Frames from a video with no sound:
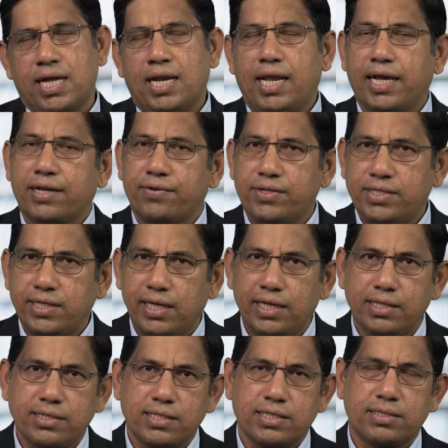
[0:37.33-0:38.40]
like
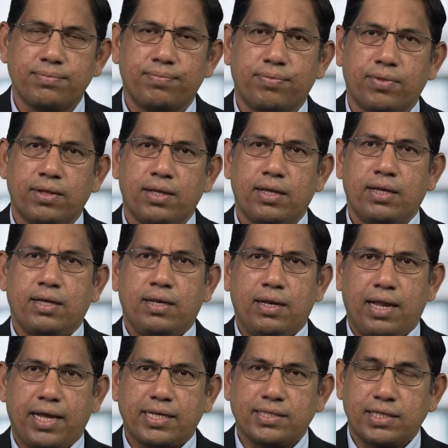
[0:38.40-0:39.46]
resilience,
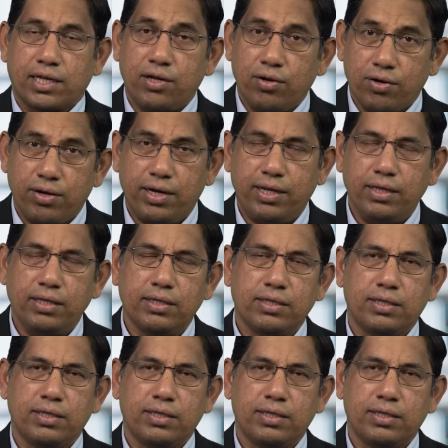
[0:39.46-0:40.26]
like security,